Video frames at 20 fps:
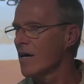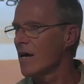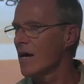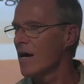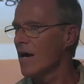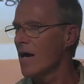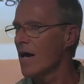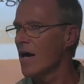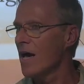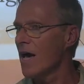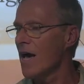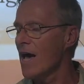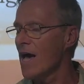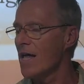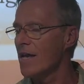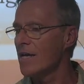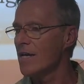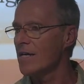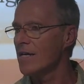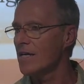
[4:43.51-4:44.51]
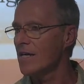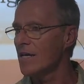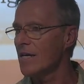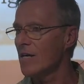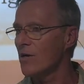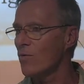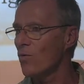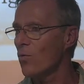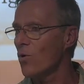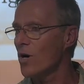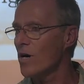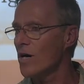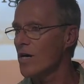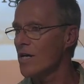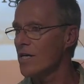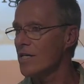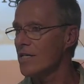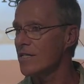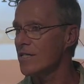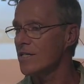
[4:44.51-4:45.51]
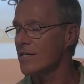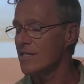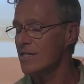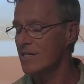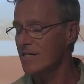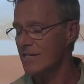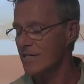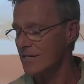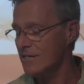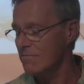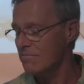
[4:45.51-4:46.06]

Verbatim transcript: And it was